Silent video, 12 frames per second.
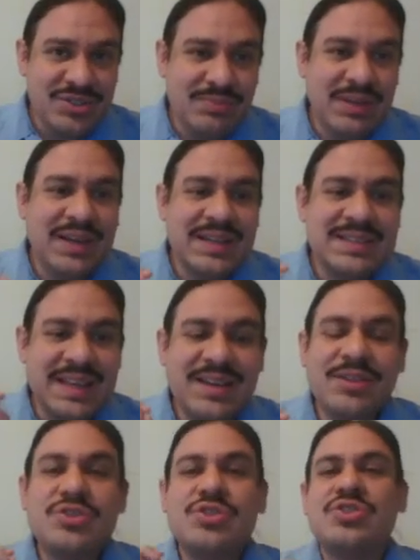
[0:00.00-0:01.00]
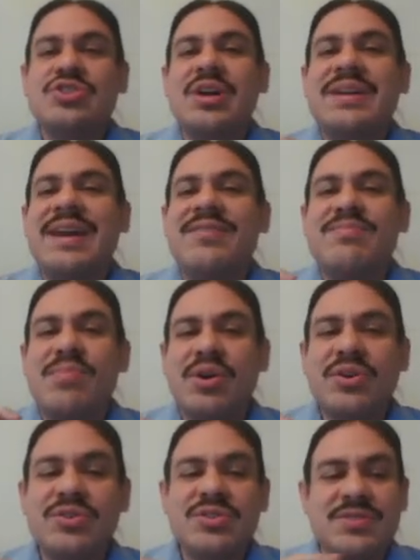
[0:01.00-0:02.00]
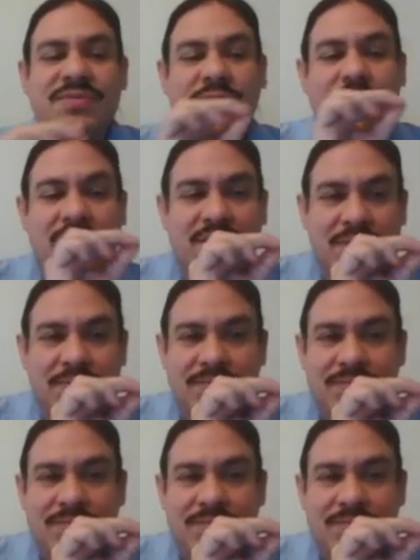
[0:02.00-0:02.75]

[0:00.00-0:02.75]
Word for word: because English does not have markers for the